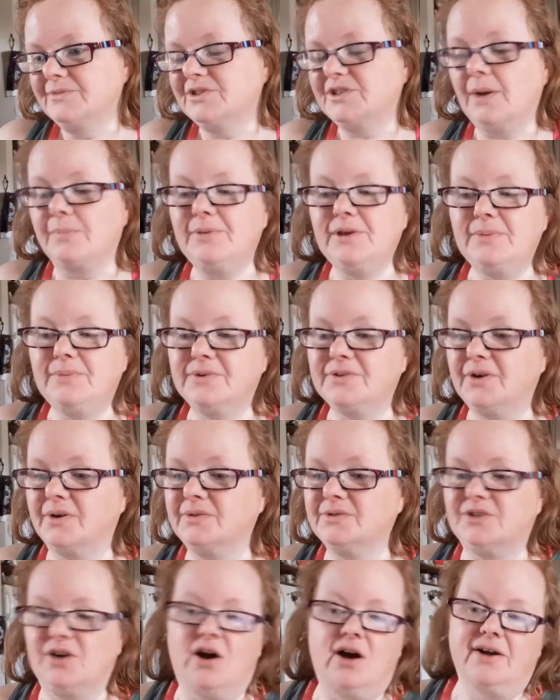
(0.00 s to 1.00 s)
people
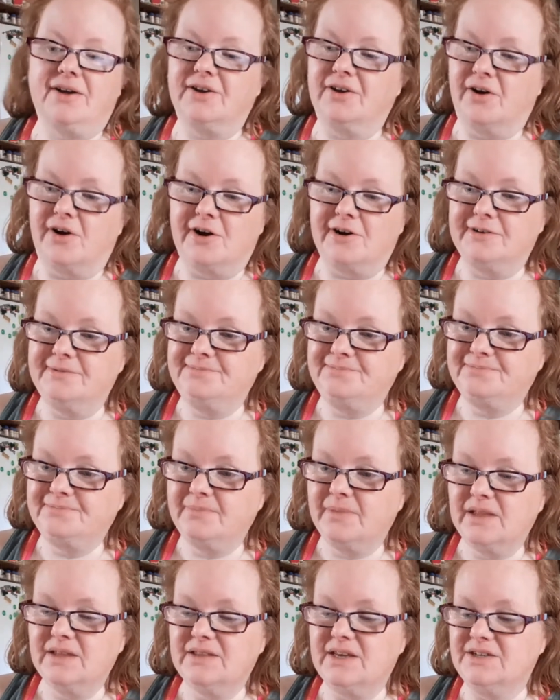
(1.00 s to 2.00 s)
don't talk at all.
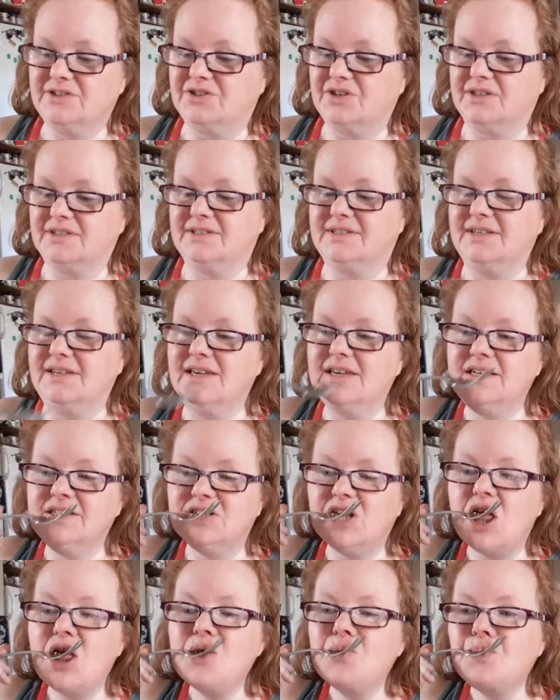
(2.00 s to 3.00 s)
They just eat
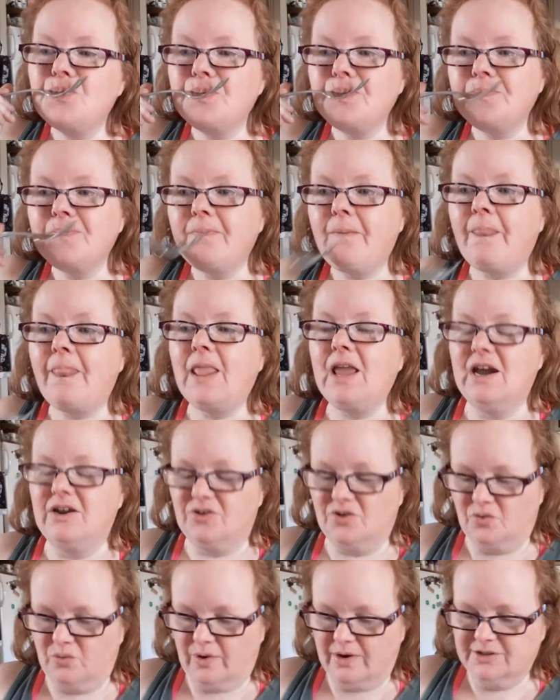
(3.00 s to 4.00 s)

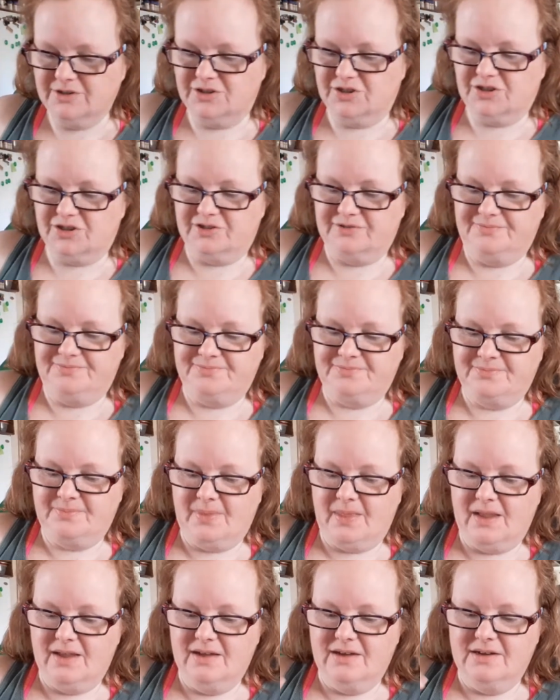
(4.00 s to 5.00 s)
and crunch.
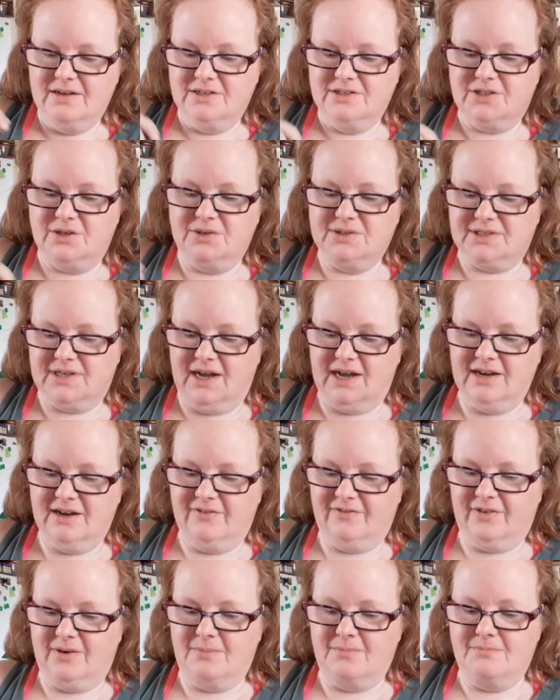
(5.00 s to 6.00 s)
So it's kind
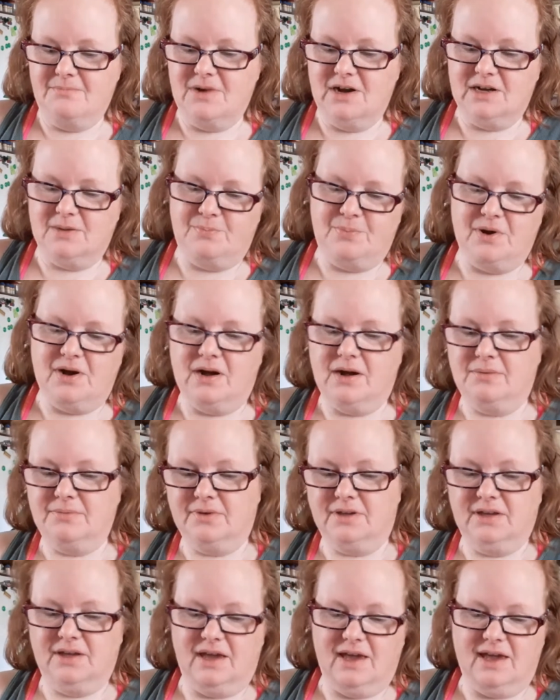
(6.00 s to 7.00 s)
of a
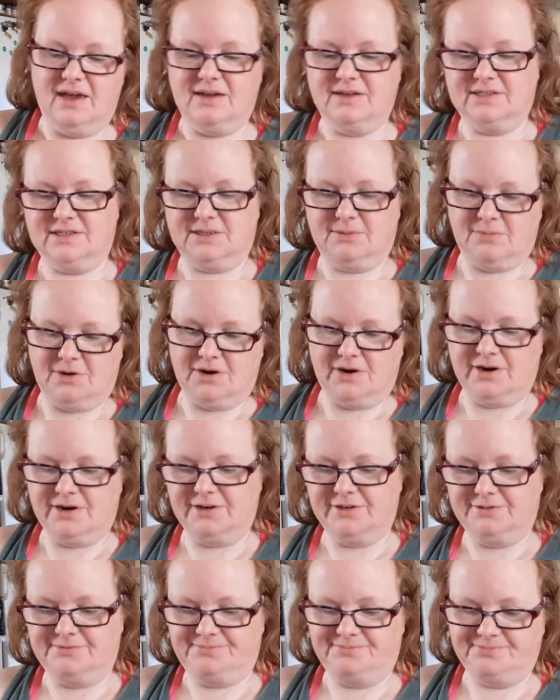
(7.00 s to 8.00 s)
mukbang
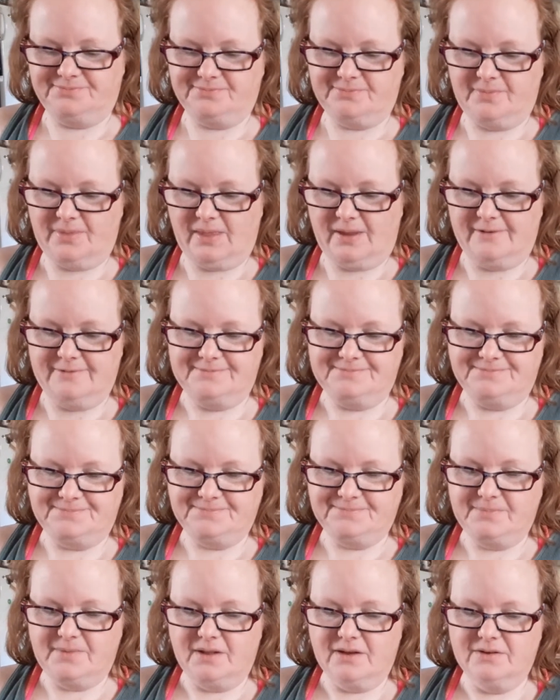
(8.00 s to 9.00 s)
ASMR
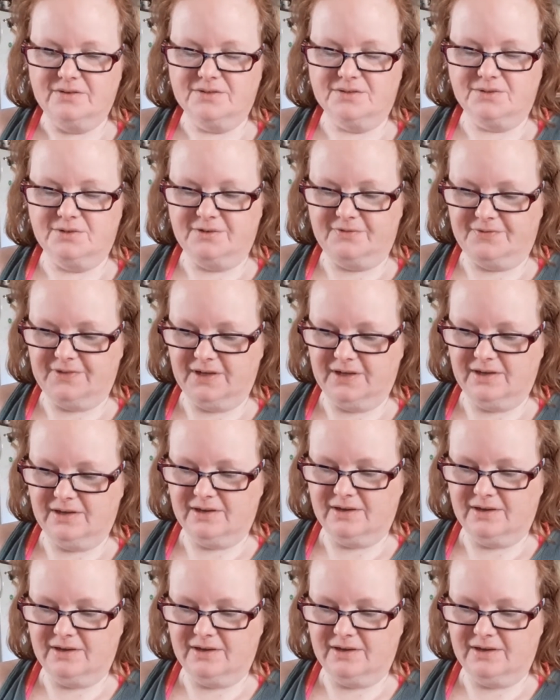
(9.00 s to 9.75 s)
sort of thing.